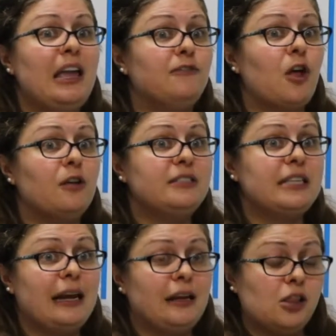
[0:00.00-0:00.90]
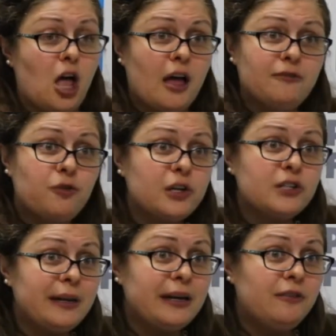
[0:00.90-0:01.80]
involves getting law
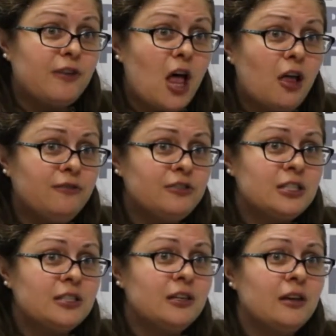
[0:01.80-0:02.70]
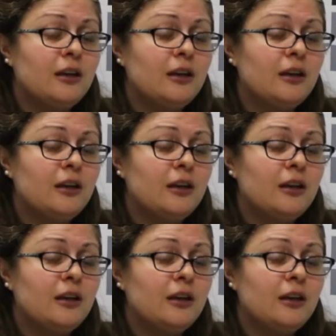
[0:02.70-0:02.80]
enforcement involved,